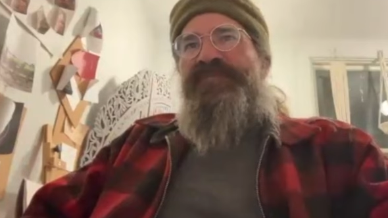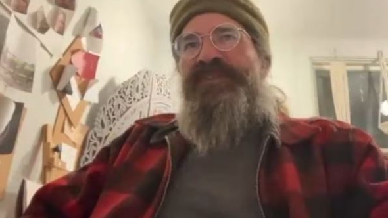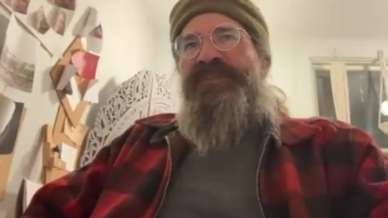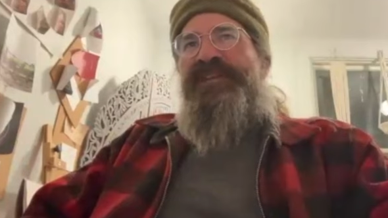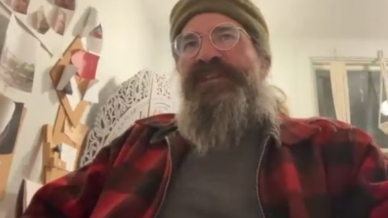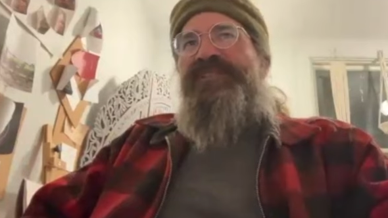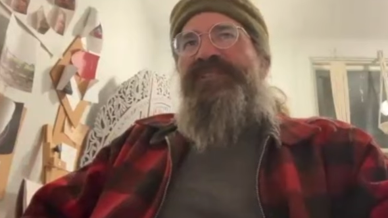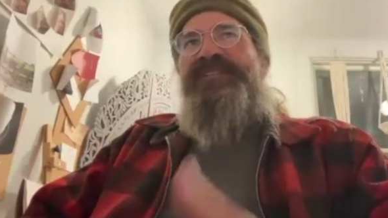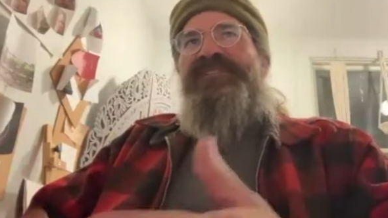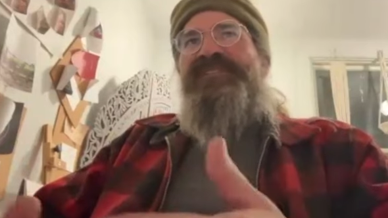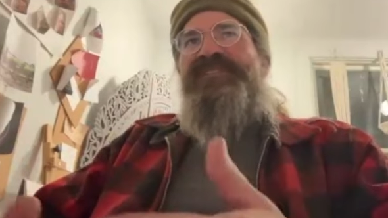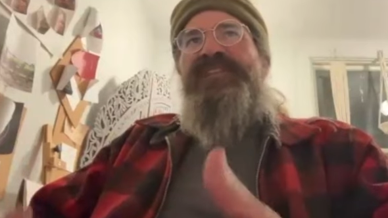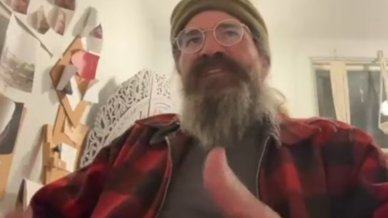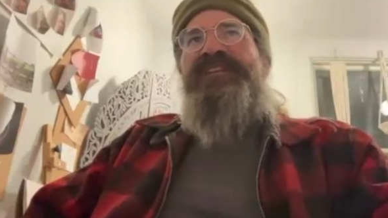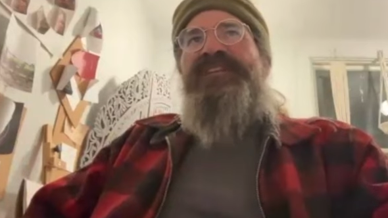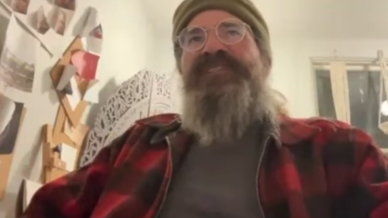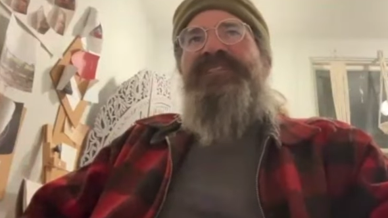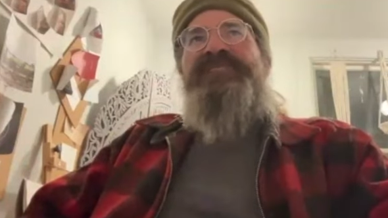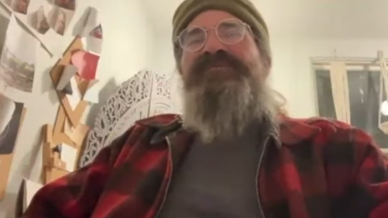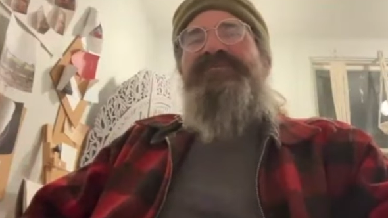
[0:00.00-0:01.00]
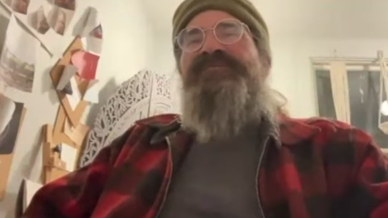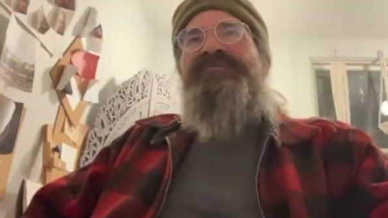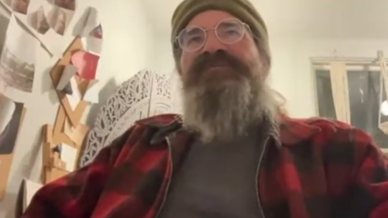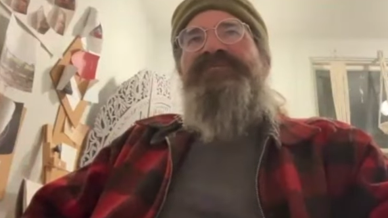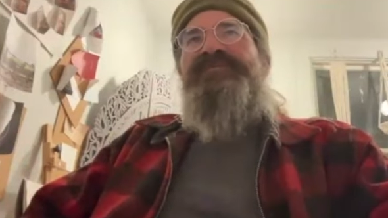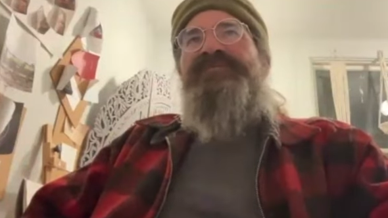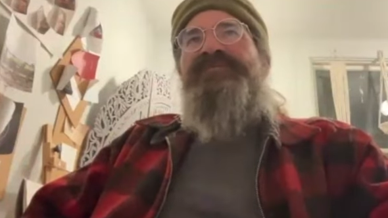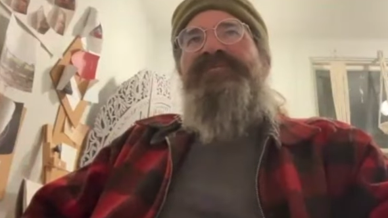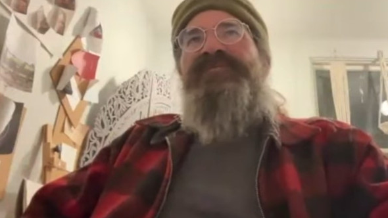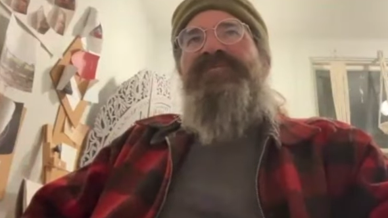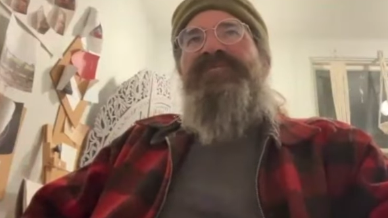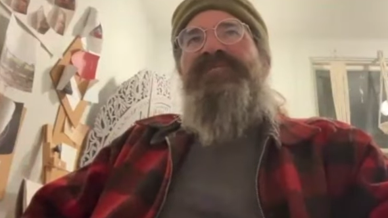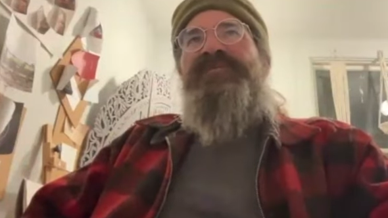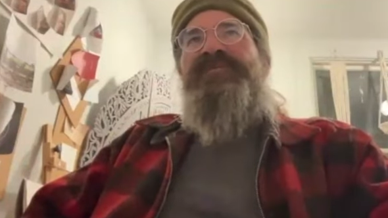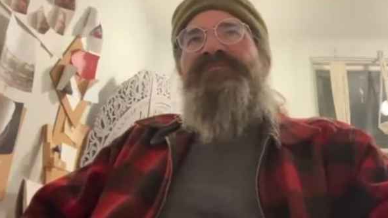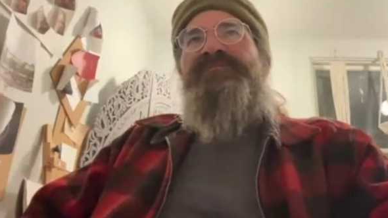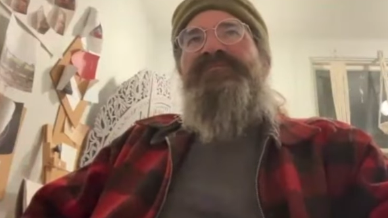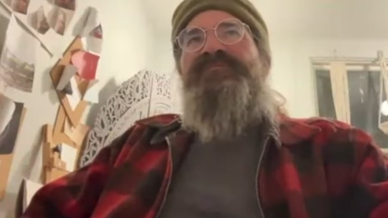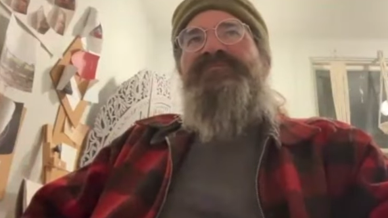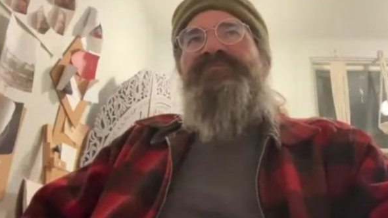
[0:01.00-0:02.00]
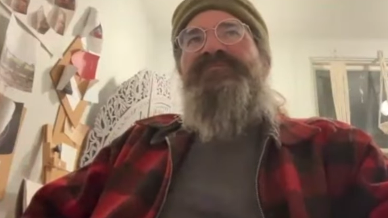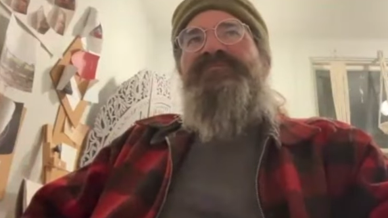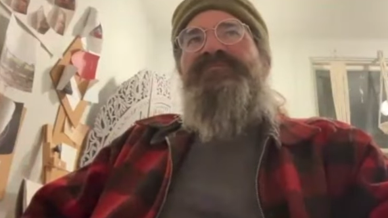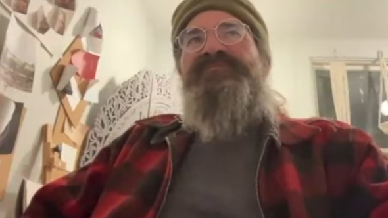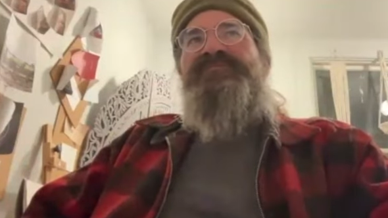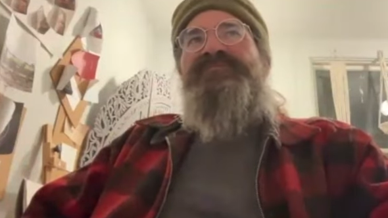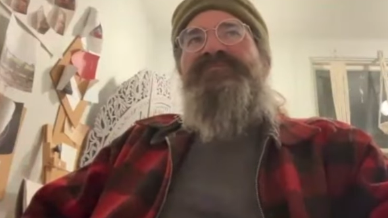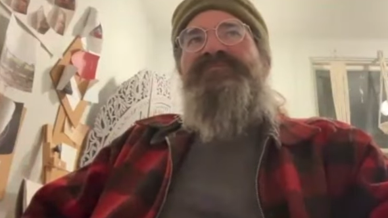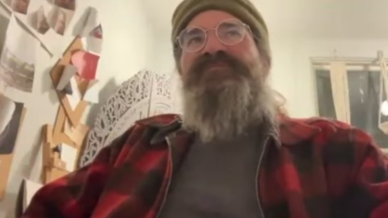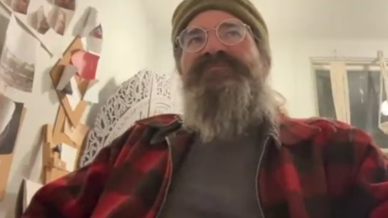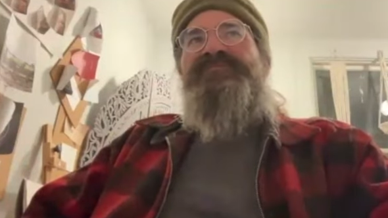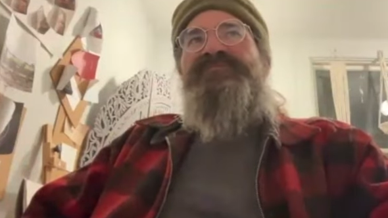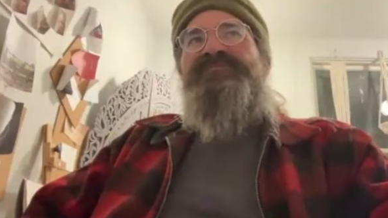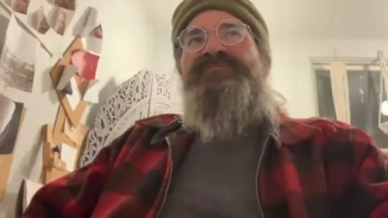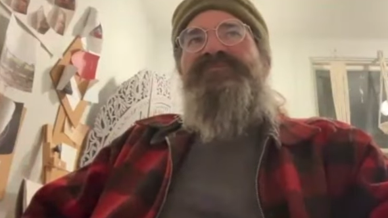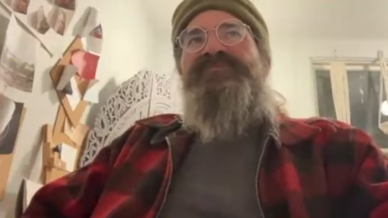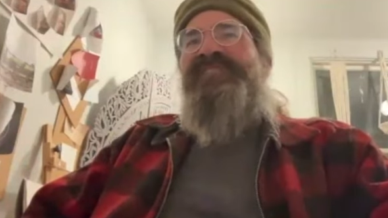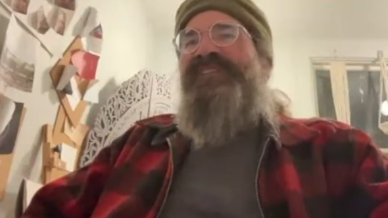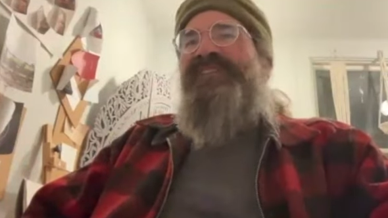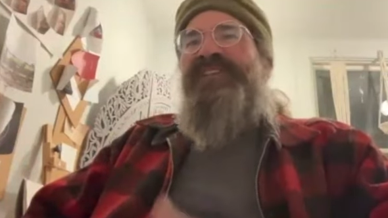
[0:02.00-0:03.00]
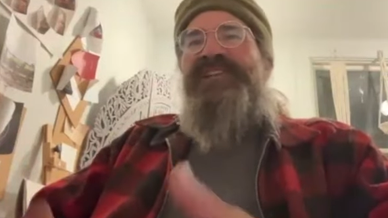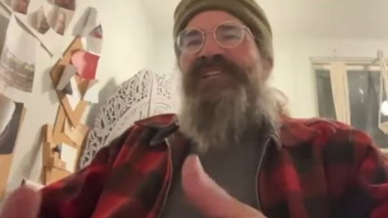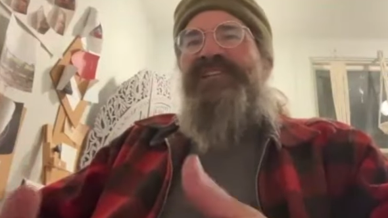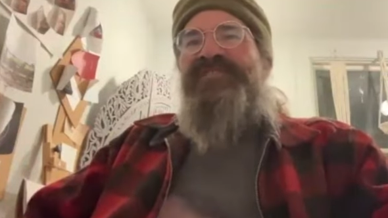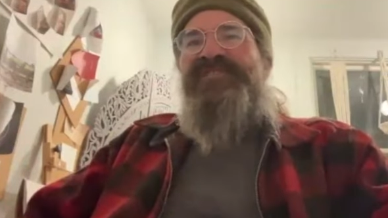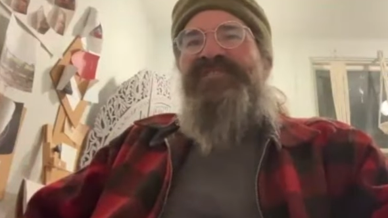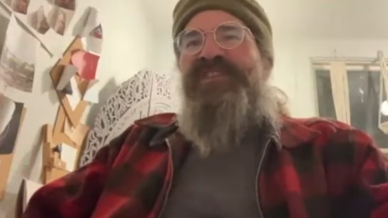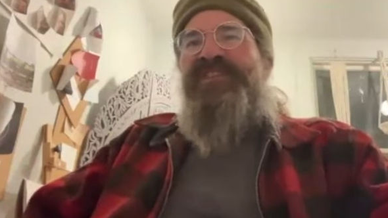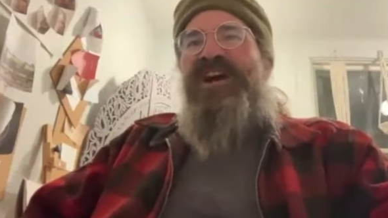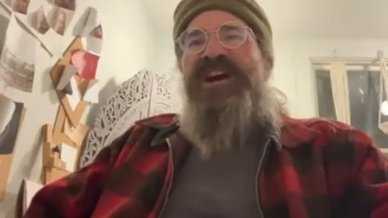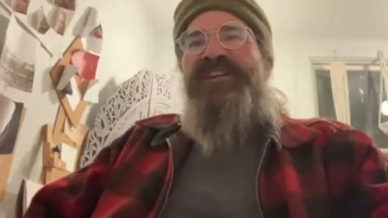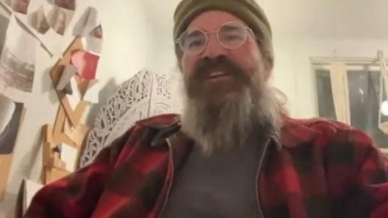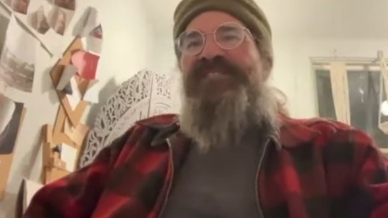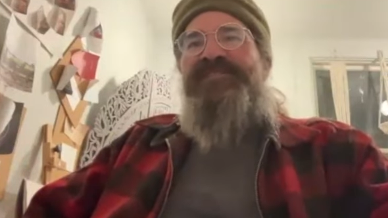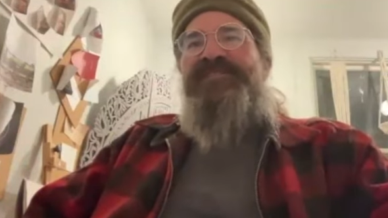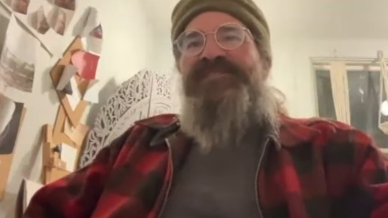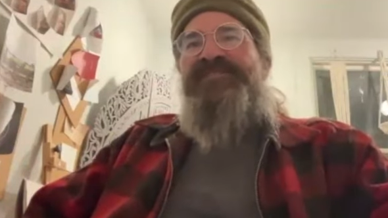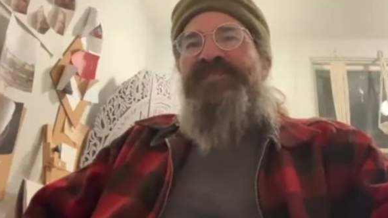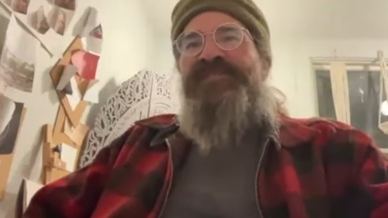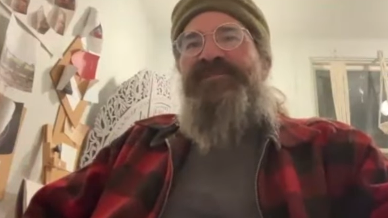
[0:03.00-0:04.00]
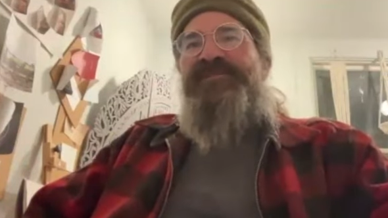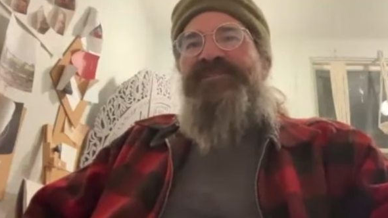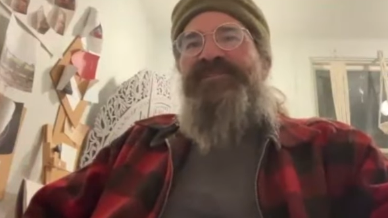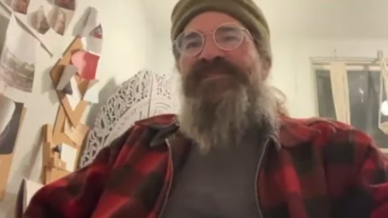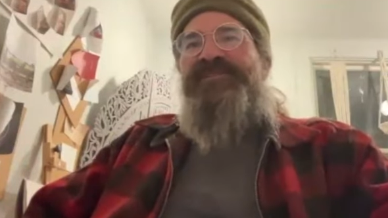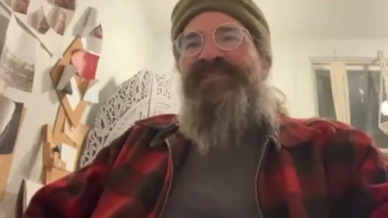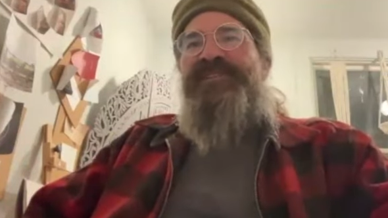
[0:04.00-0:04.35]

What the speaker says: I don't know, it's like, you know, sitting in a sauna or something.